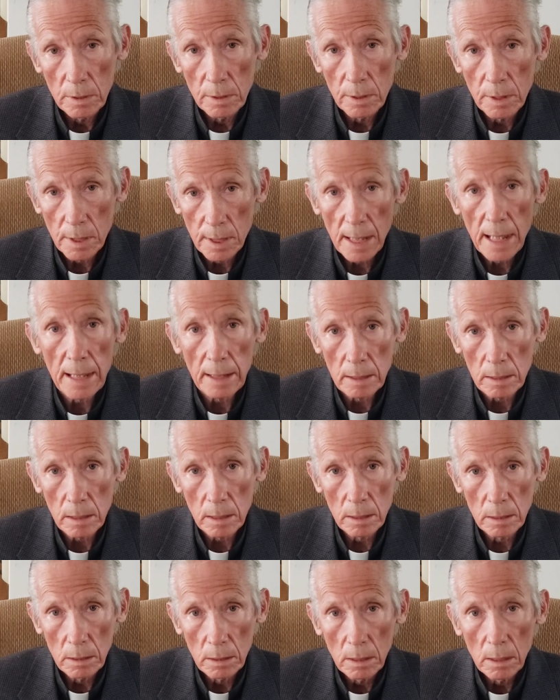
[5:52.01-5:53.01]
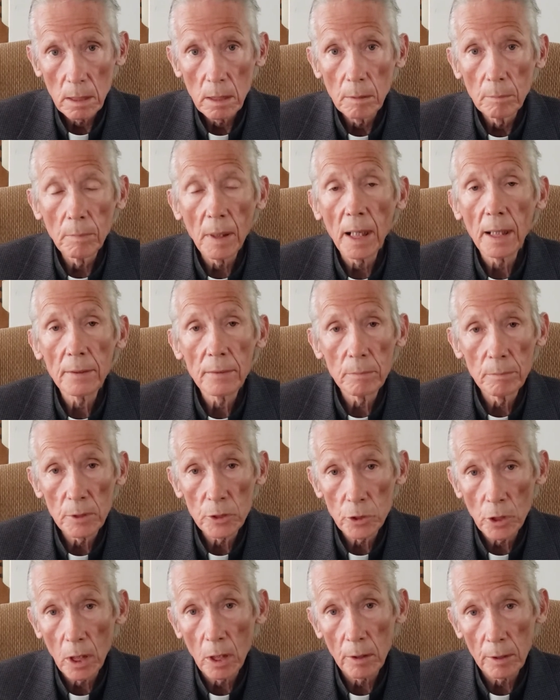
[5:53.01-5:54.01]
dissent by the
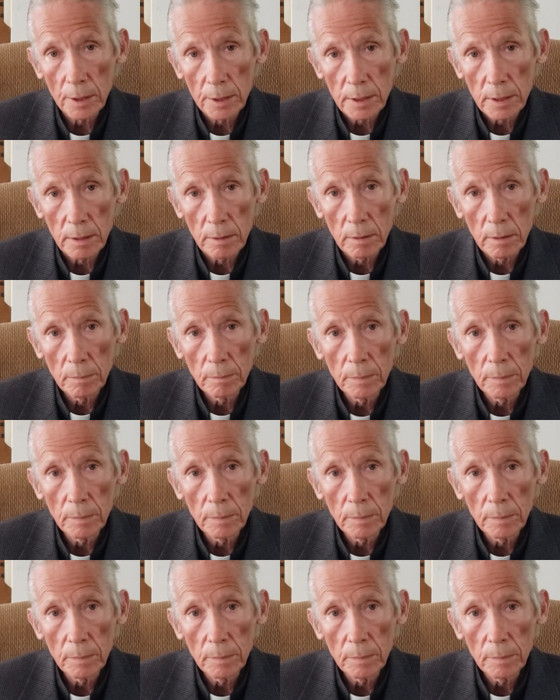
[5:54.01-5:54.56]
majority,